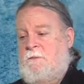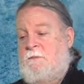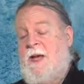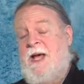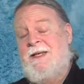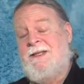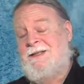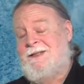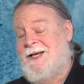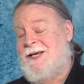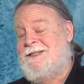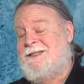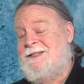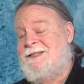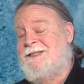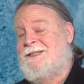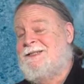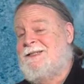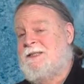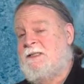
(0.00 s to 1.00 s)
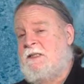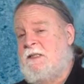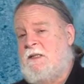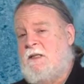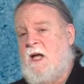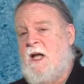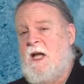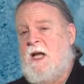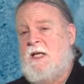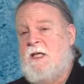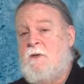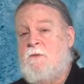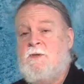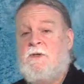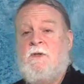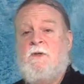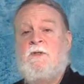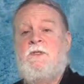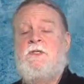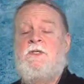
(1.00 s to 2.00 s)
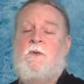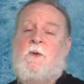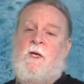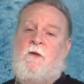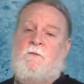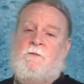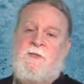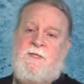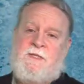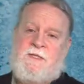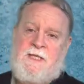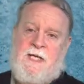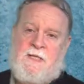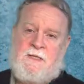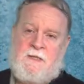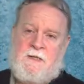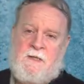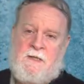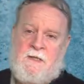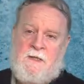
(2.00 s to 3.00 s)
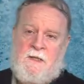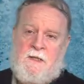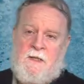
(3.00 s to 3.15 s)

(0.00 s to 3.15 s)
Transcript: Back in nineteen sixty-nine, it was only twelve percent.